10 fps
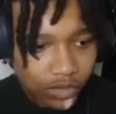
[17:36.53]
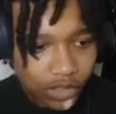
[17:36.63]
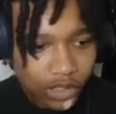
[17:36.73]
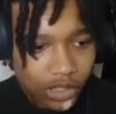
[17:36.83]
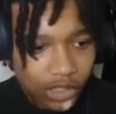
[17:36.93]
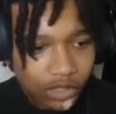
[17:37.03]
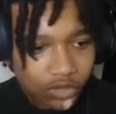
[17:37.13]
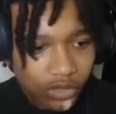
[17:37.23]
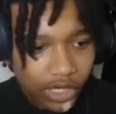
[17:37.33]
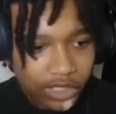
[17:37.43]
And then
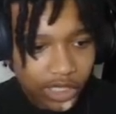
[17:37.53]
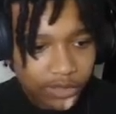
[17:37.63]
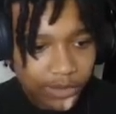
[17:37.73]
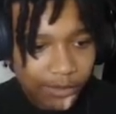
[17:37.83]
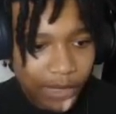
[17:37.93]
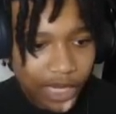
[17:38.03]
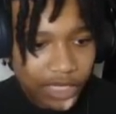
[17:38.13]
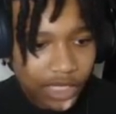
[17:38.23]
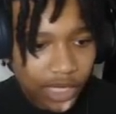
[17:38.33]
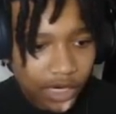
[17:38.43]
2K takes my
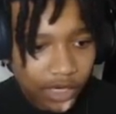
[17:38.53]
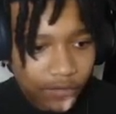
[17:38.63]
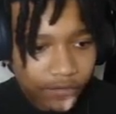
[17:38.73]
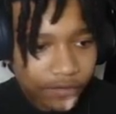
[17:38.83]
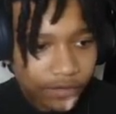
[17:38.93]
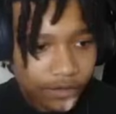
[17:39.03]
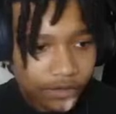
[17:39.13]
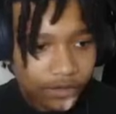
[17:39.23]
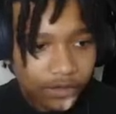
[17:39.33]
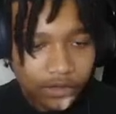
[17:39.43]
mascot
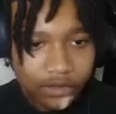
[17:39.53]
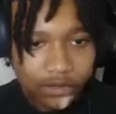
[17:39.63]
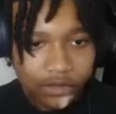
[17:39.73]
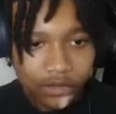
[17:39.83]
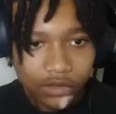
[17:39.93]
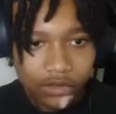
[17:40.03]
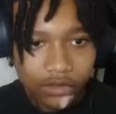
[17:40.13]
off.